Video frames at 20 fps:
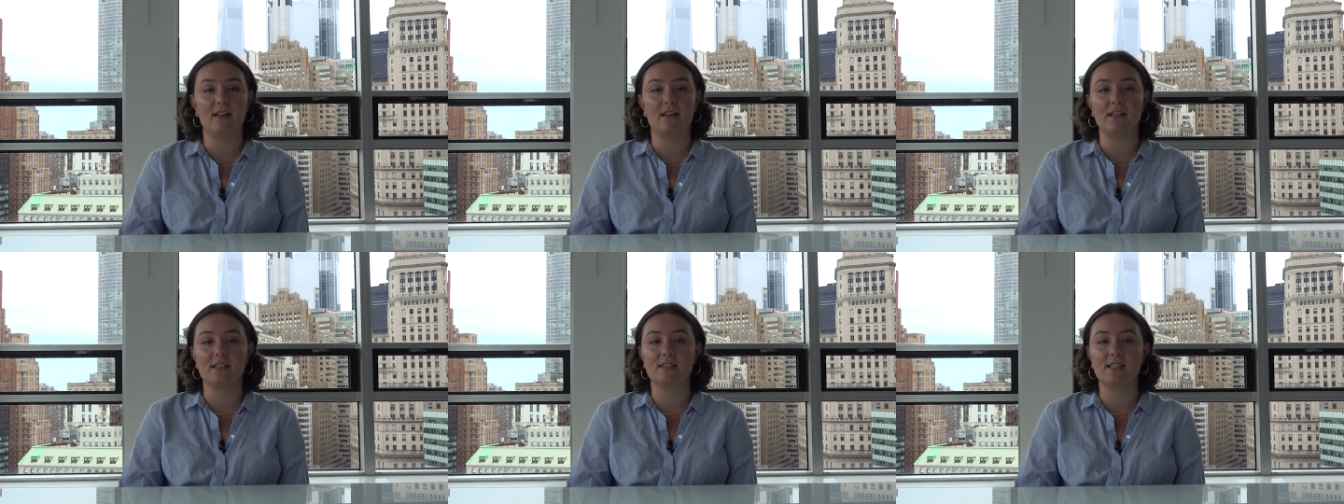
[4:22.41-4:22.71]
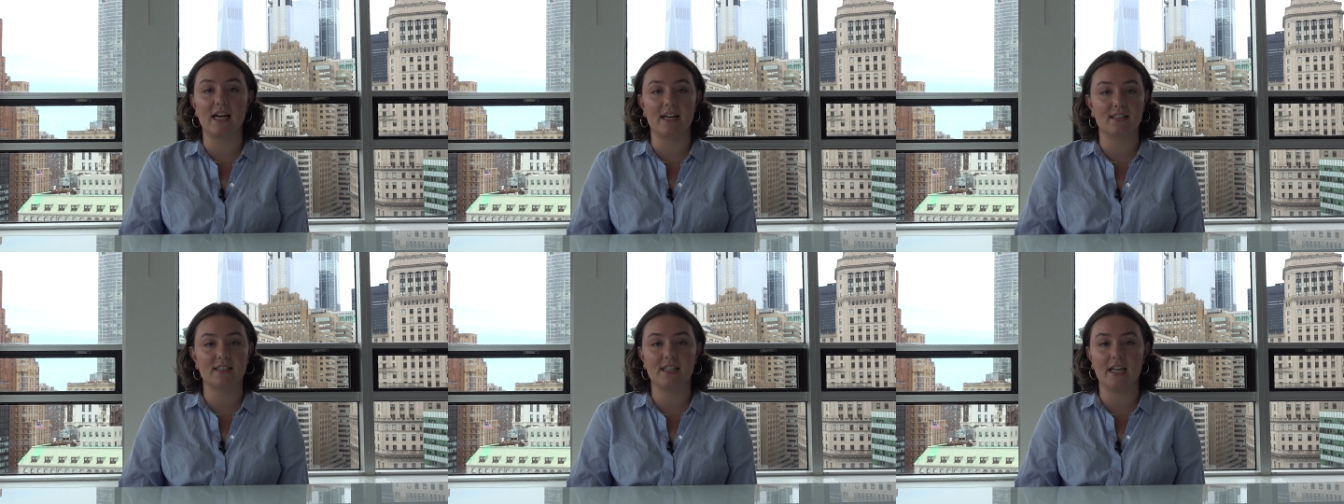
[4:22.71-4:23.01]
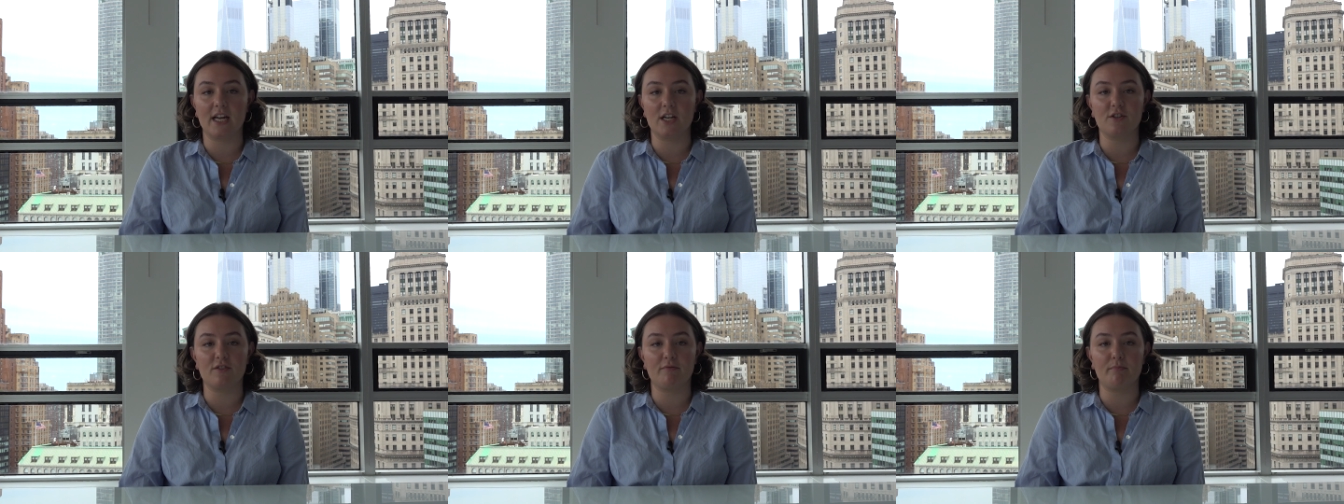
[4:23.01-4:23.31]
this next
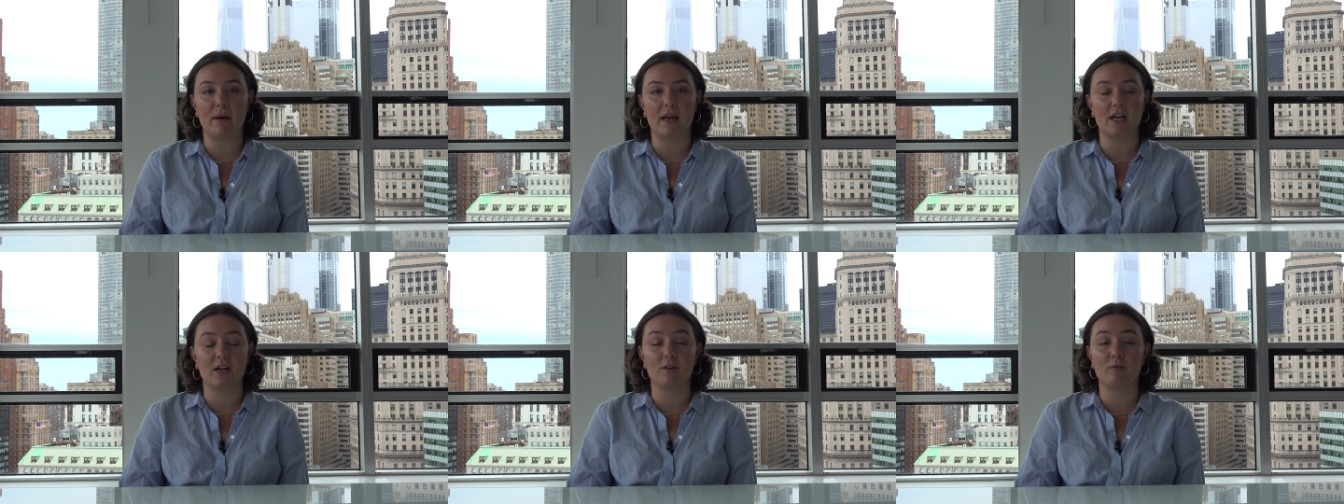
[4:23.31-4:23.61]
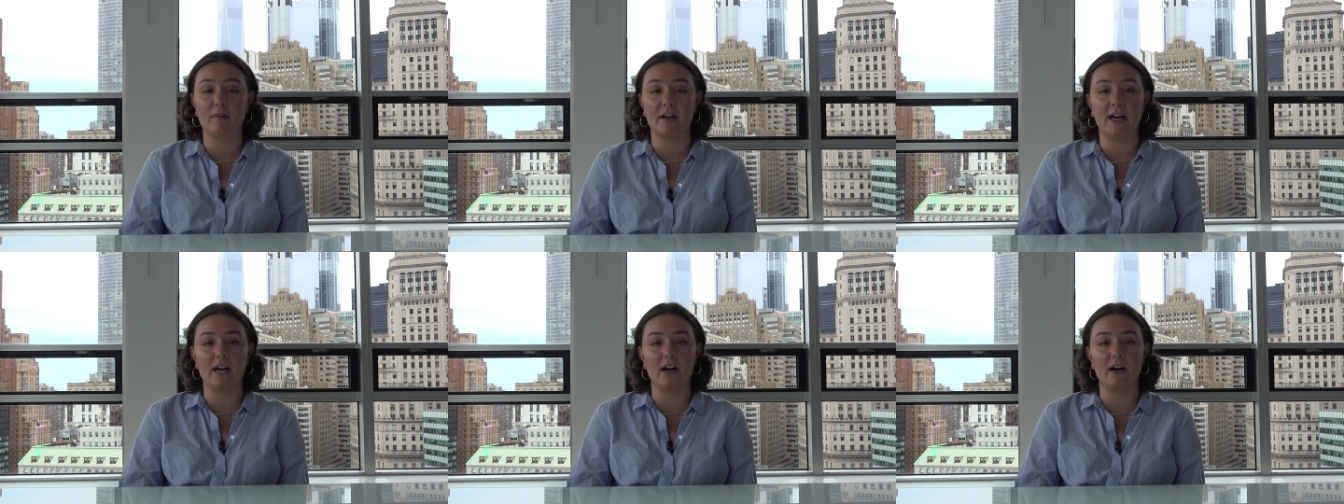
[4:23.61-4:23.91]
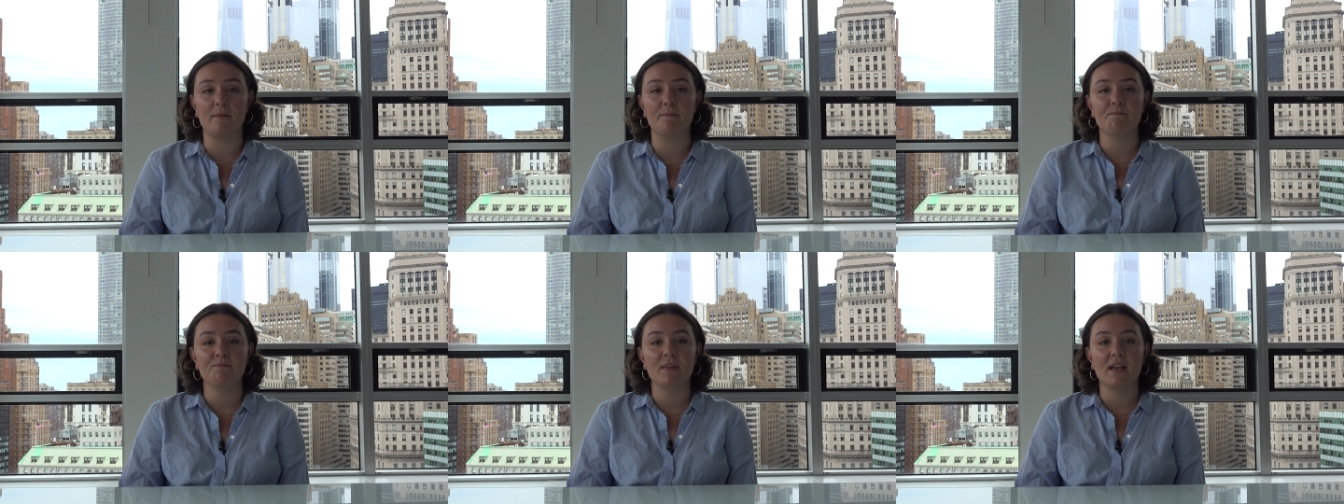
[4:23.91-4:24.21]
stage of my
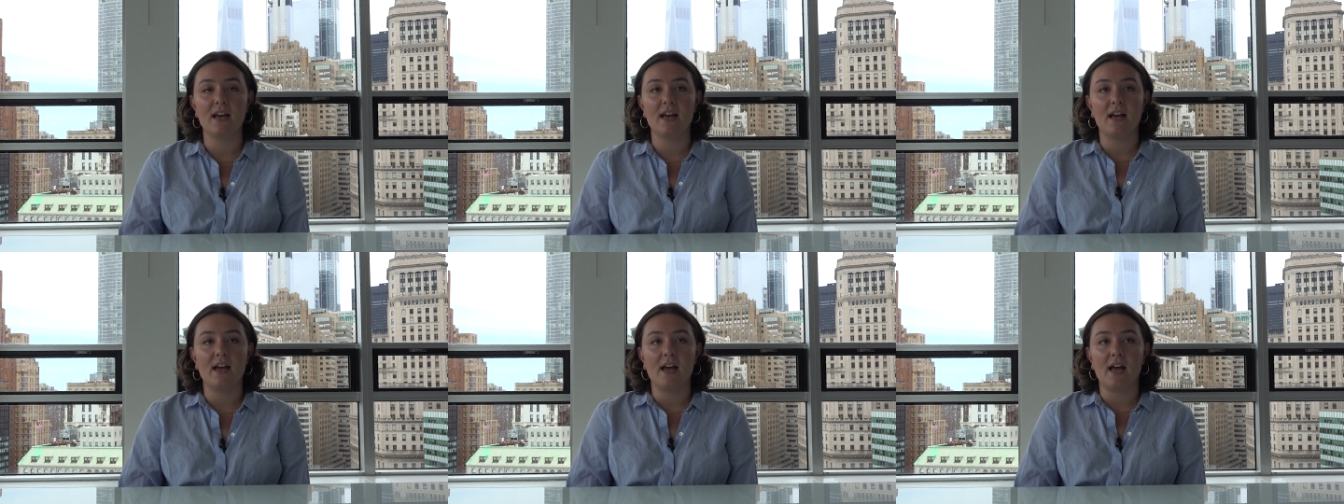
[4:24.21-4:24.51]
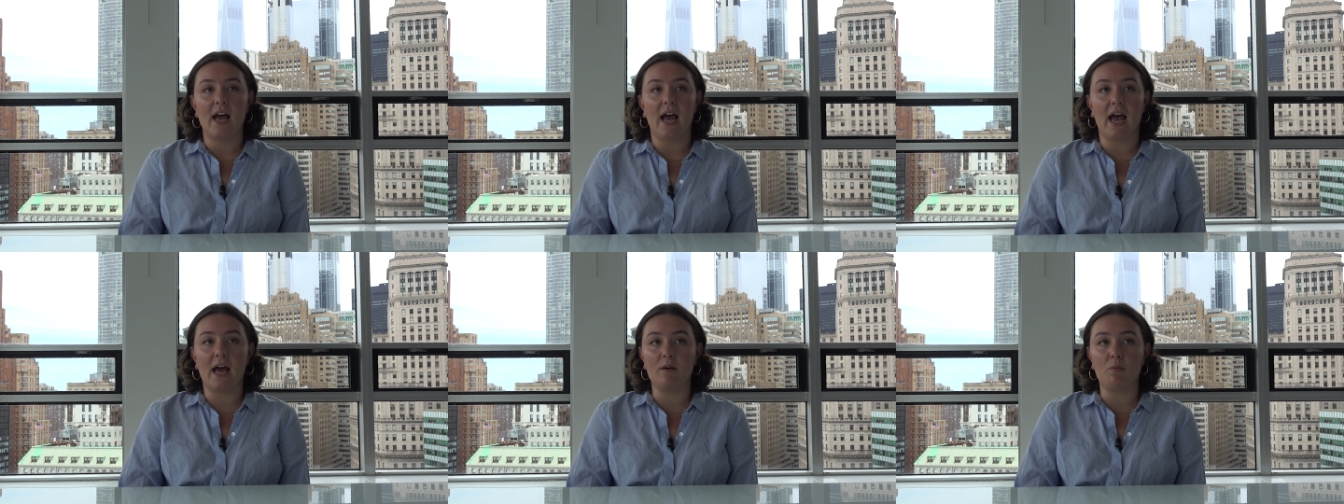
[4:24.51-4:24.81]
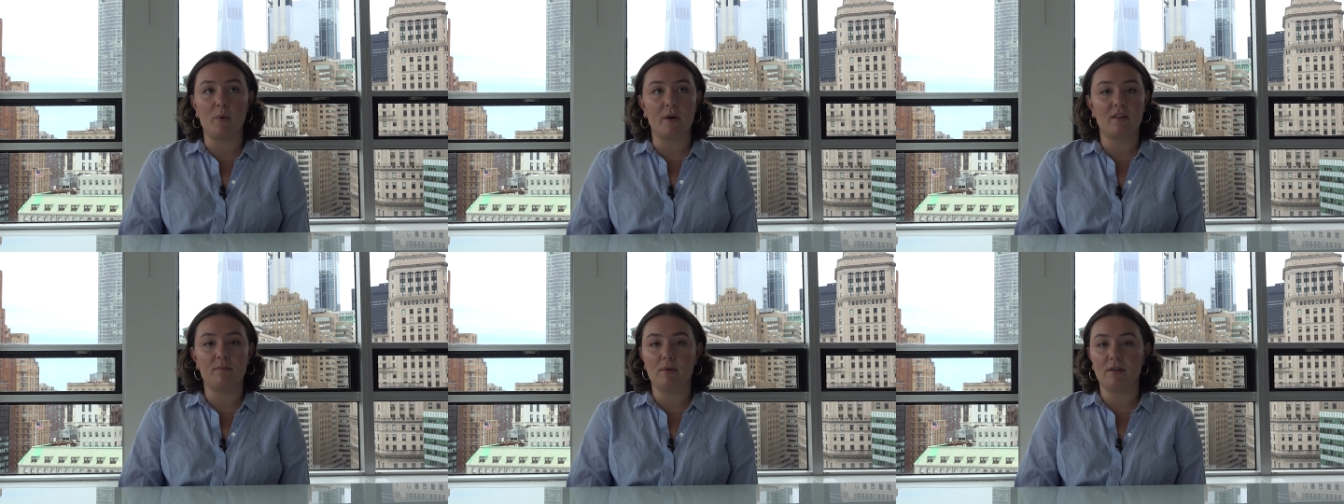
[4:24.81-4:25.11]
career
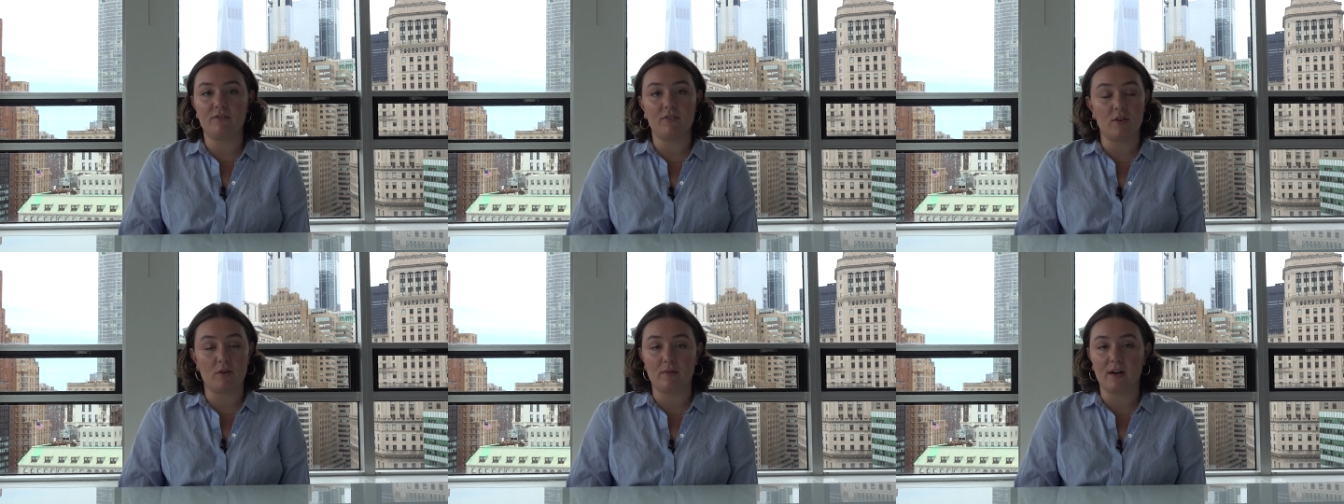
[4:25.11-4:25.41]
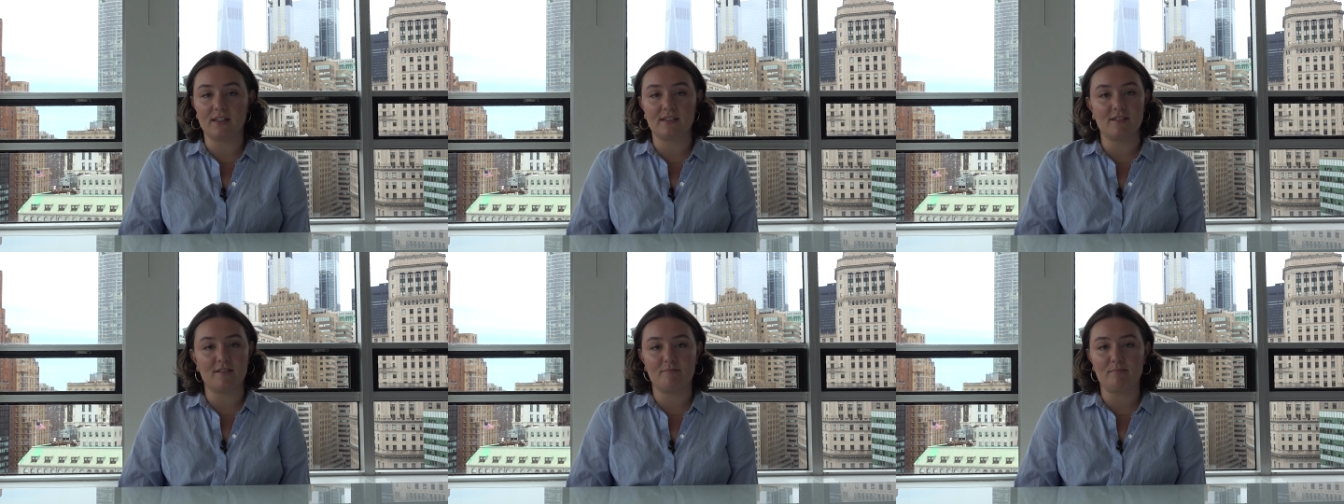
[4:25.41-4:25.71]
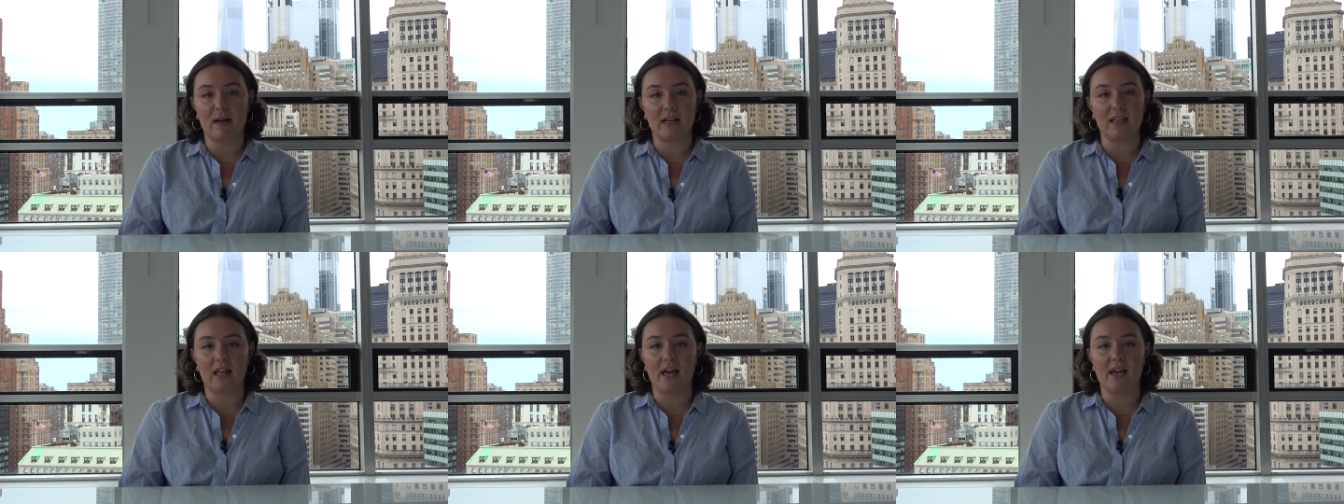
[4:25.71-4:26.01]
and with me for the rest of
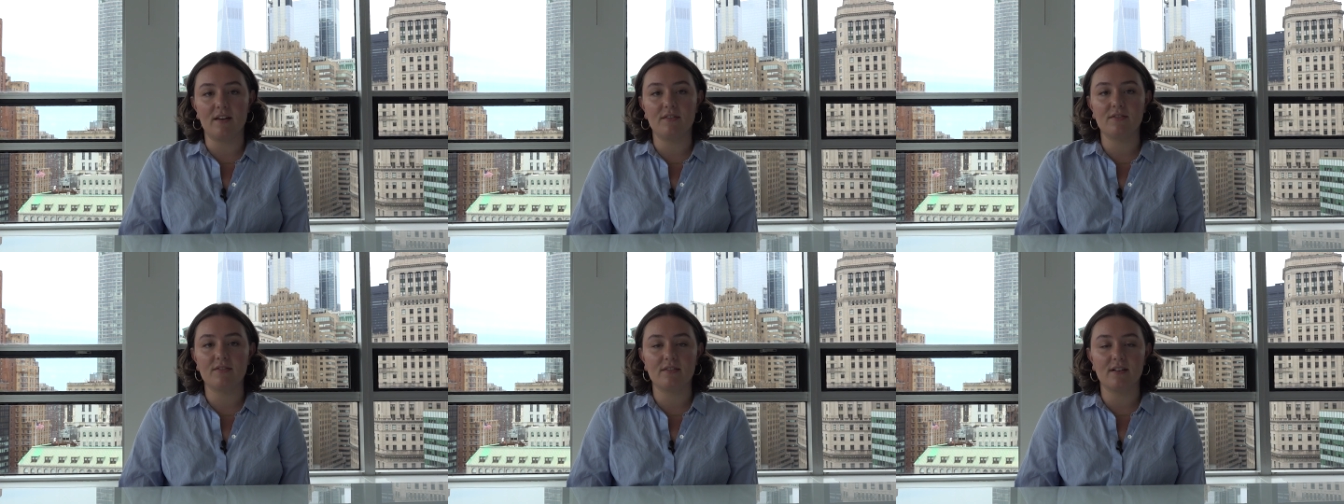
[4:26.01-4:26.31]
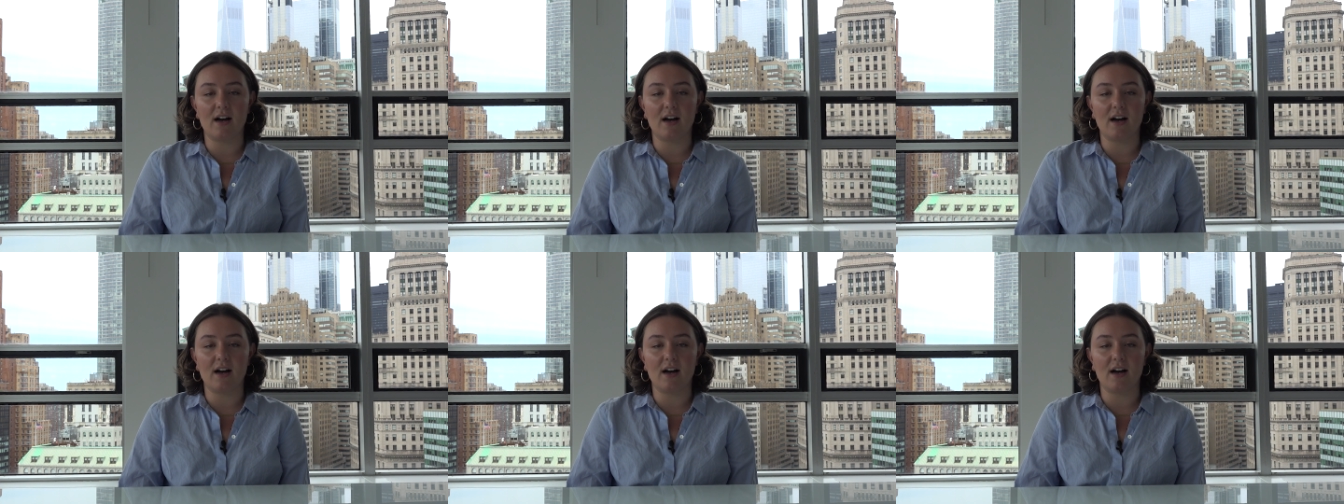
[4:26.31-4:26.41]
my life.